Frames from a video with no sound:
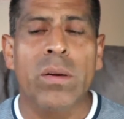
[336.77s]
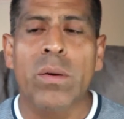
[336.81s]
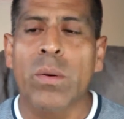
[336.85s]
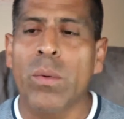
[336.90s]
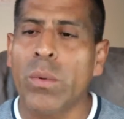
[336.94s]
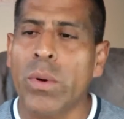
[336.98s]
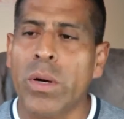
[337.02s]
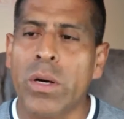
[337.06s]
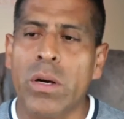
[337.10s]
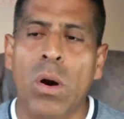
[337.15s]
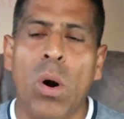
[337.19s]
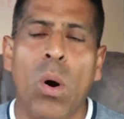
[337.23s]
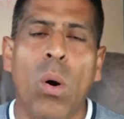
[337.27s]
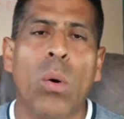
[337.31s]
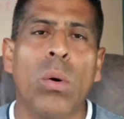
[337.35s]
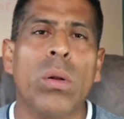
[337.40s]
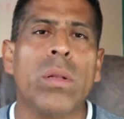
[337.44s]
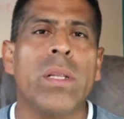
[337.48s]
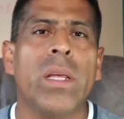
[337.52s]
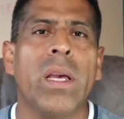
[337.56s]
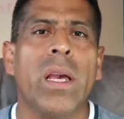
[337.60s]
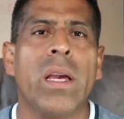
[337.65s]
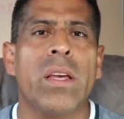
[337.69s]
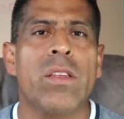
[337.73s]
We're
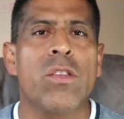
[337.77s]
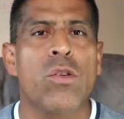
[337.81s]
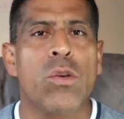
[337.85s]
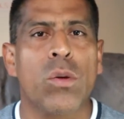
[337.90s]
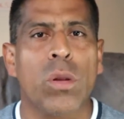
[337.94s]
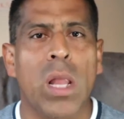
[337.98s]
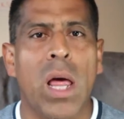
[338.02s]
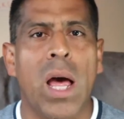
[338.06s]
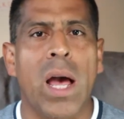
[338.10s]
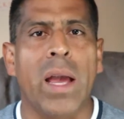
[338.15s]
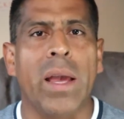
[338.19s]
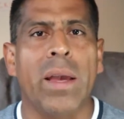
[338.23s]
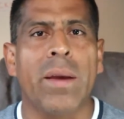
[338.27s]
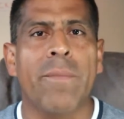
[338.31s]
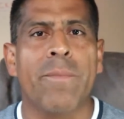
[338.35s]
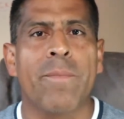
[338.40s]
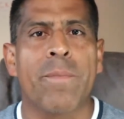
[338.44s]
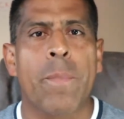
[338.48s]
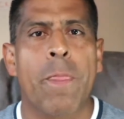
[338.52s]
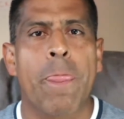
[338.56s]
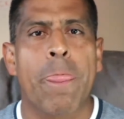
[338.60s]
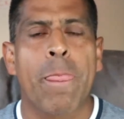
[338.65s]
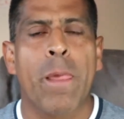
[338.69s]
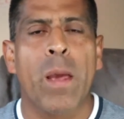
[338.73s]
only in July
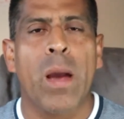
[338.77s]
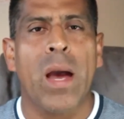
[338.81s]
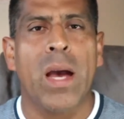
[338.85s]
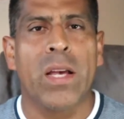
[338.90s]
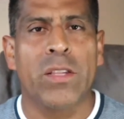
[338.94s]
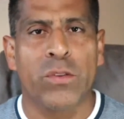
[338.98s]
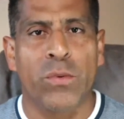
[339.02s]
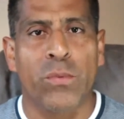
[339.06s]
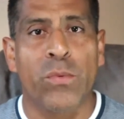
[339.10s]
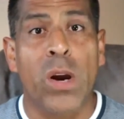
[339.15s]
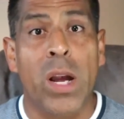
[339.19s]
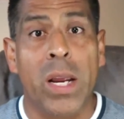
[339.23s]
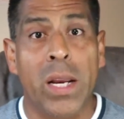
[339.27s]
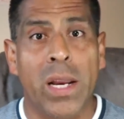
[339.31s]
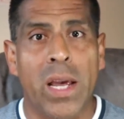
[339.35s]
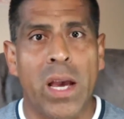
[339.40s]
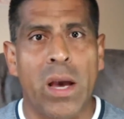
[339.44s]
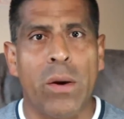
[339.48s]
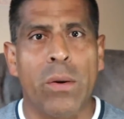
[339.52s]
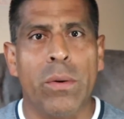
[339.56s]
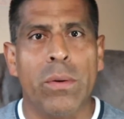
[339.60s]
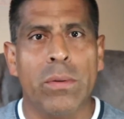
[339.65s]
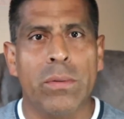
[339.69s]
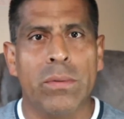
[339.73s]
as of right
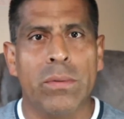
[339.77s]
now,